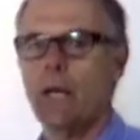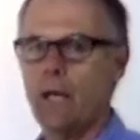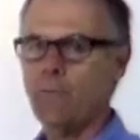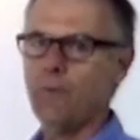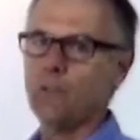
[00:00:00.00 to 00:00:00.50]

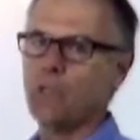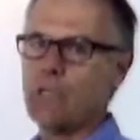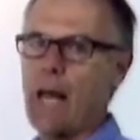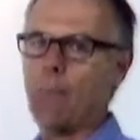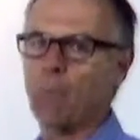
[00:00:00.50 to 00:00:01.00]
If it just
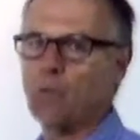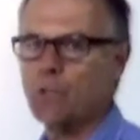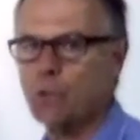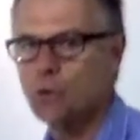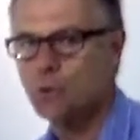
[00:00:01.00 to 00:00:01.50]
happens
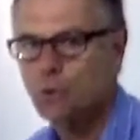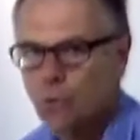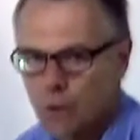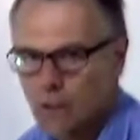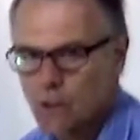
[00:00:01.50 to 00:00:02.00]
that you do
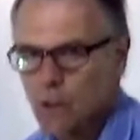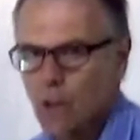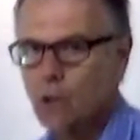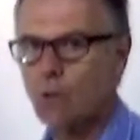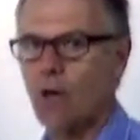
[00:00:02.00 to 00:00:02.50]
this
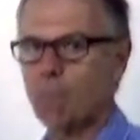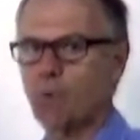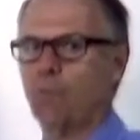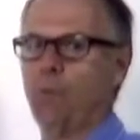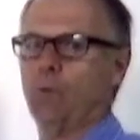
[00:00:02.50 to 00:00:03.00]
and you have
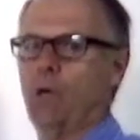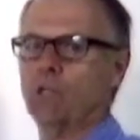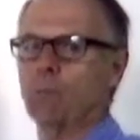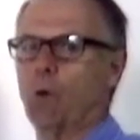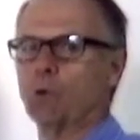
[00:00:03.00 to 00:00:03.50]
perfect
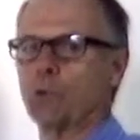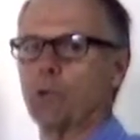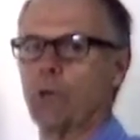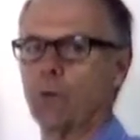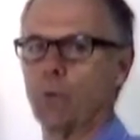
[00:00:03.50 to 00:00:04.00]
range of motion,
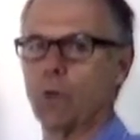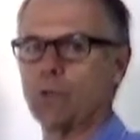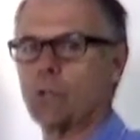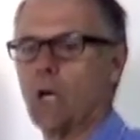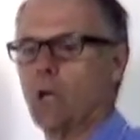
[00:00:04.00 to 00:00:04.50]
in other
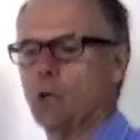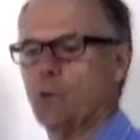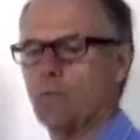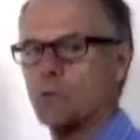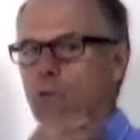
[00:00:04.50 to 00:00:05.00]
words,
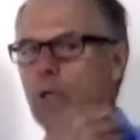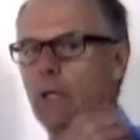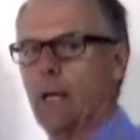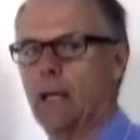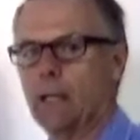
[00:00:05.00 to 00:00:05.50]
you have a straight
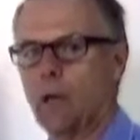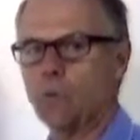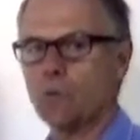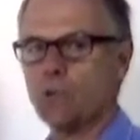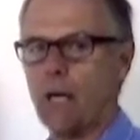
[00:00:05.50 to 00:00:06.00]
line down
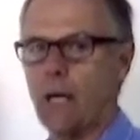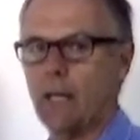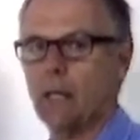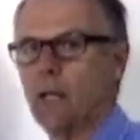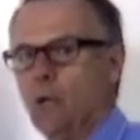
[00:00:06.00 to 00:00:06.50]
your
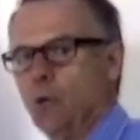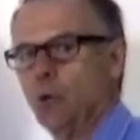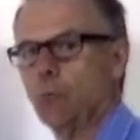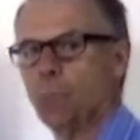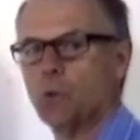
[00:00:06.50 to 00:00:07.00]
side, you
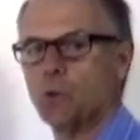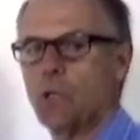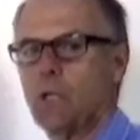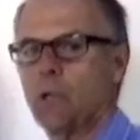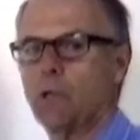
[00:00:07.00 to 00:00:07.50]
can put your
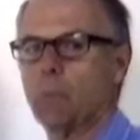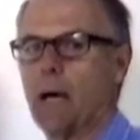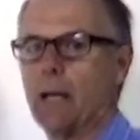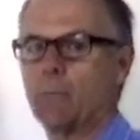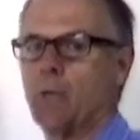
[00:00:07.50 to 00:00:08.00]
heel in your
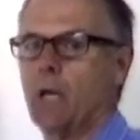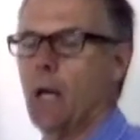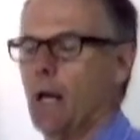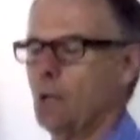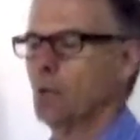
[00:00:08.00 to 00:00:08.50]
bottom,
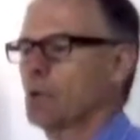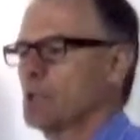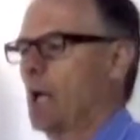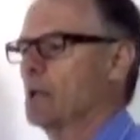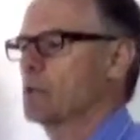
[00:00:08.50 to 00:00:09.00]
and you can
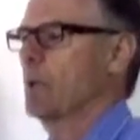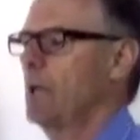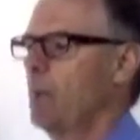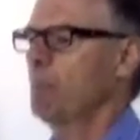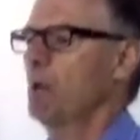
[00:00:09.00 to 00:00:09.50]
stand straight
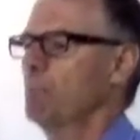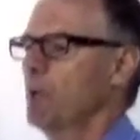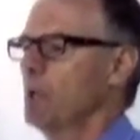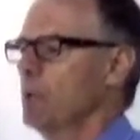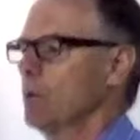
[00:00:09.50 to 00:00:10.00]
up and
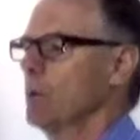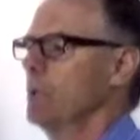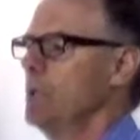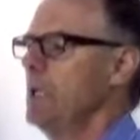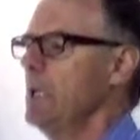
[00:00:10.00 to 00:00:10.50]
bring your
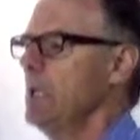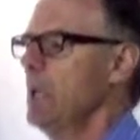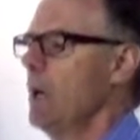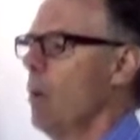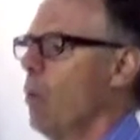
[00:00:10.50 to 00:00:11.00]
knee
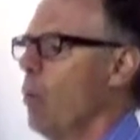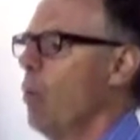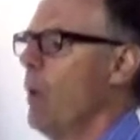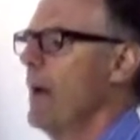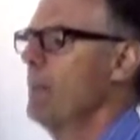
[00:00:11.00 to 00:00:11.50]

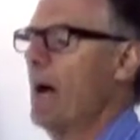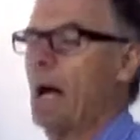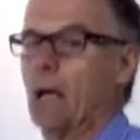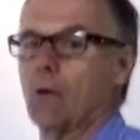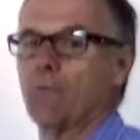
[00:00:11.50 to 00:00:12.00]
way
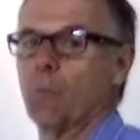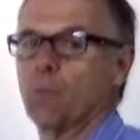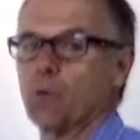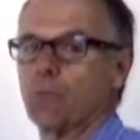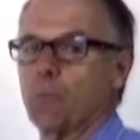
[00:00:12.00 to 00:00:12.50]
back from
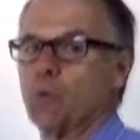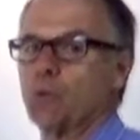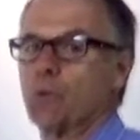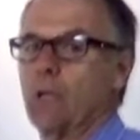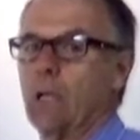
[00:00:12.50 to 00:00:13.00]
your
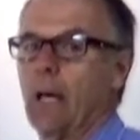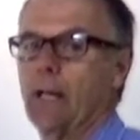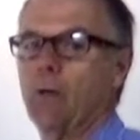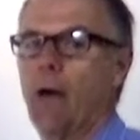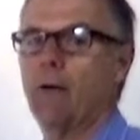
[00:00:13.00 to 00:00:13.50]
straight line.
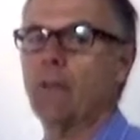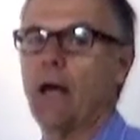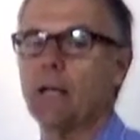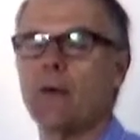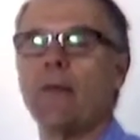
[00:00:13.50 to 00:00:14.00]
You have
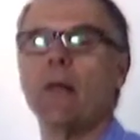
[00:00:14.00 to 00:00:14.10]
that.